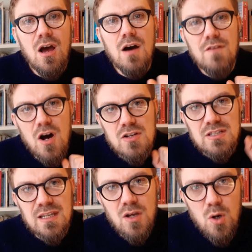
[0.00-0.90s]
of
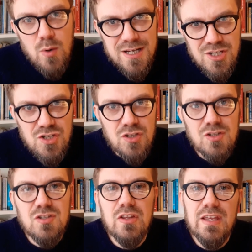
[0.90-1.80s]
asking
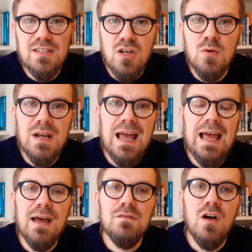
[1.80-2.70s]
questions that they don't
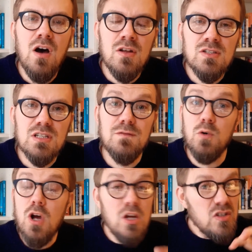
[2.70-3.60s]
have answers
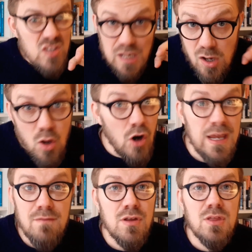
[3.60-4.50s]
for. So they lock
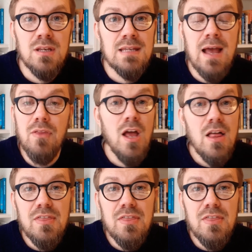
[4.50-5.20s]
everything down.